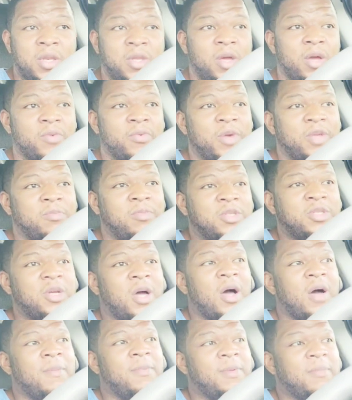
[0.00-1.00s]
ain't duck Regis, but
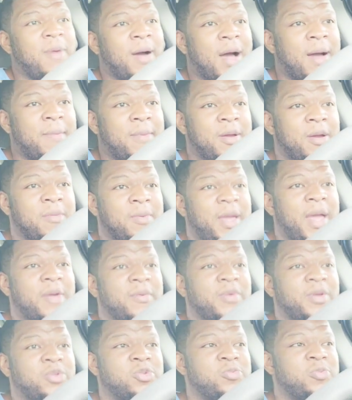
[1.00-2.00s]
y'all, but Bob Arum
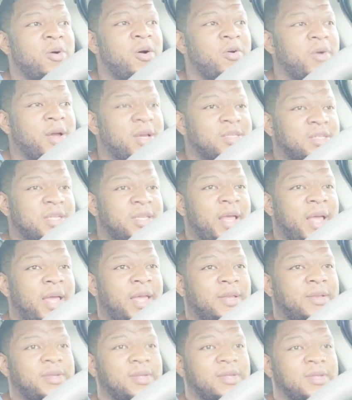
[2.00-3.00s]
gave Regis Prograis a
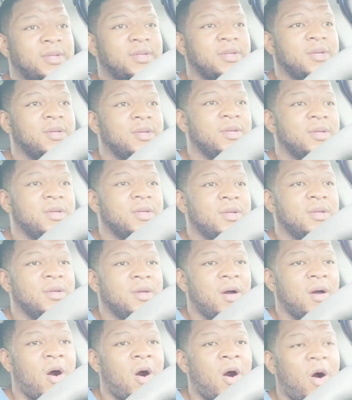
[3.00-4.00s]
date.
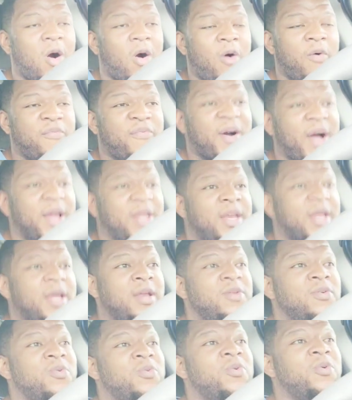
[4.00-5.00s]
A whole fight
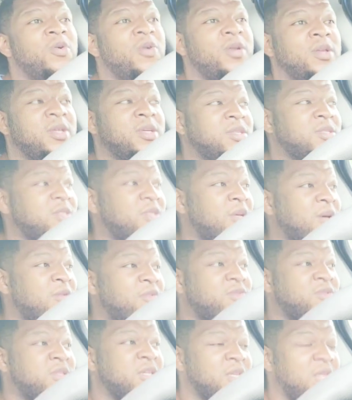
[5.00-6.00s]
day in New Orleans
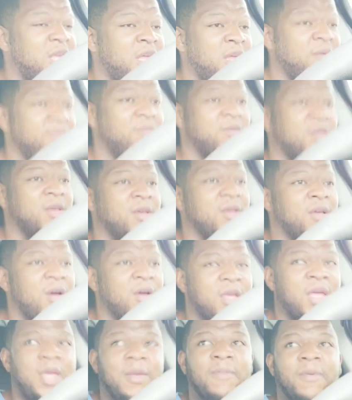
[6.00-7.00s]
to to keep
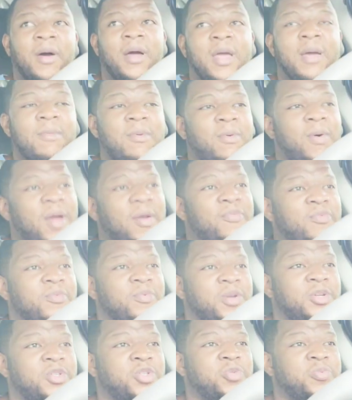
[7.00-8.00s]
to keep him away
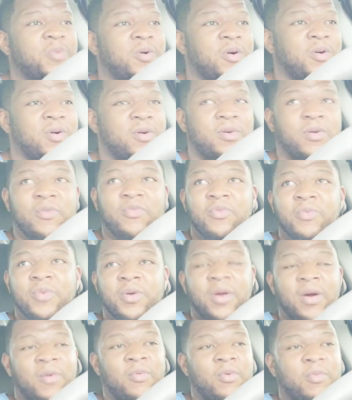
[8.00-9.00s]
from Regis Pro
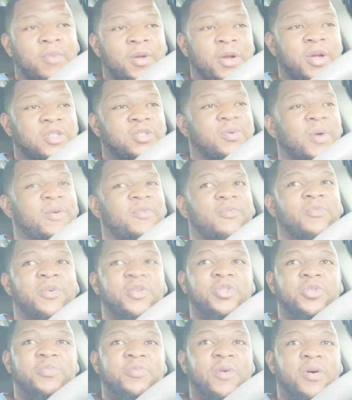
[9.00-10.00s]
from, uh, Ramirez away from
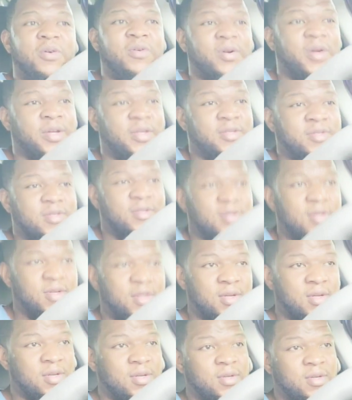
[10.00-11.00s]
Regis Prograis.
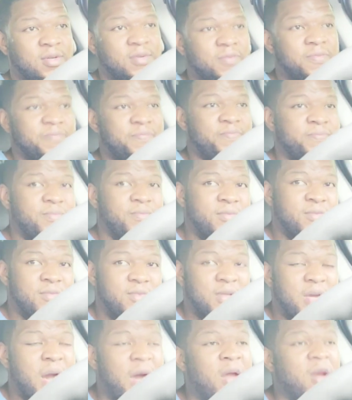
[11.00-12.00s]

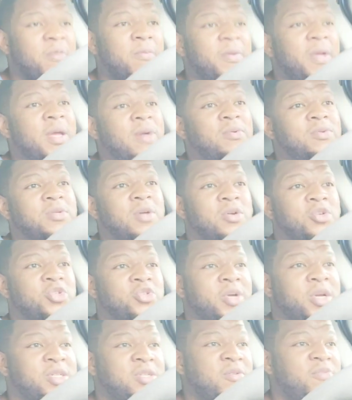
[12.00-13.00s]
Conor Benn was gonna
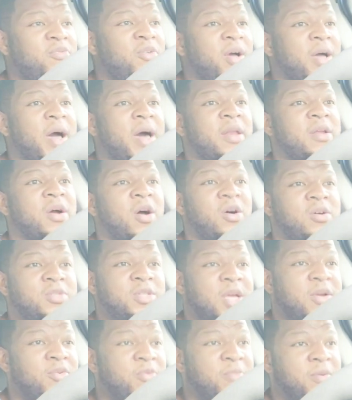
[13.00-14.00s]
stretch the fuck out of
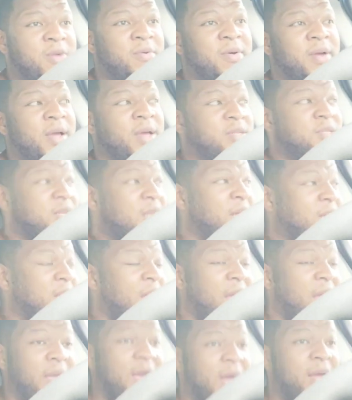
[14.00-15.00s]
Jose Ramirez, and I,
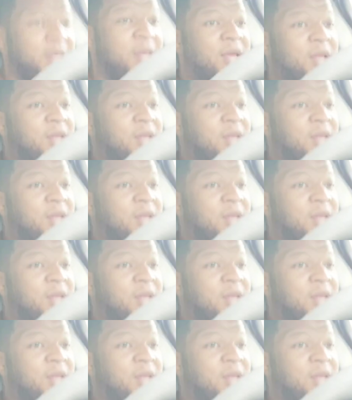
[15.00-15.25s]
I ain't got